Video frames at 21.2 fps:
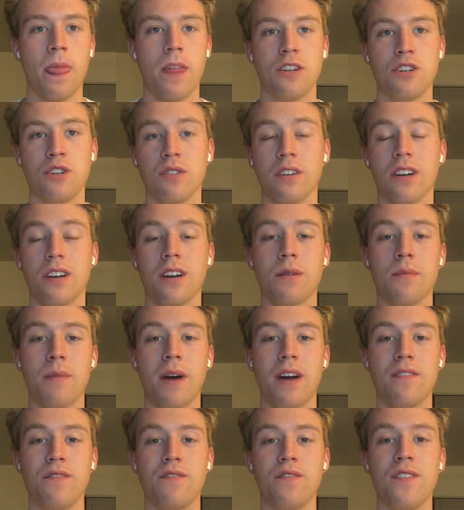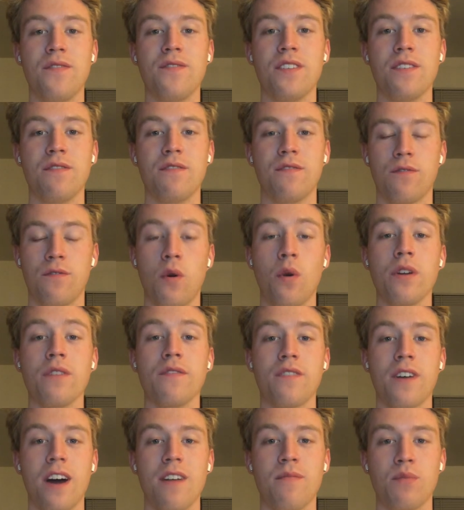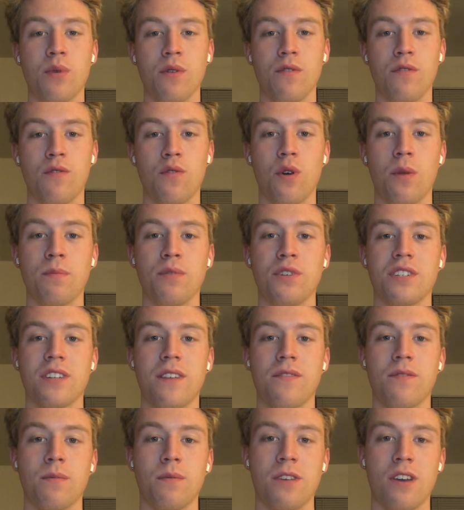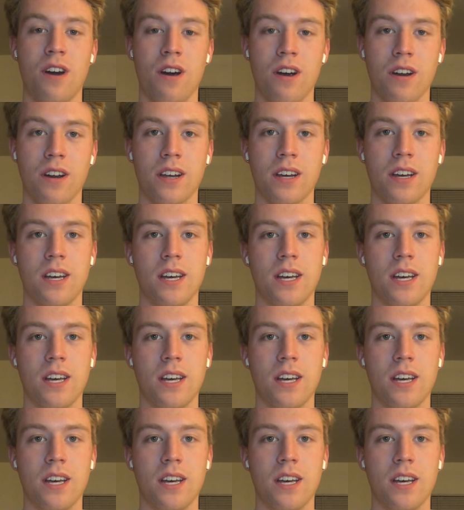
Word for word: shooting a combined 45.4% from the arc.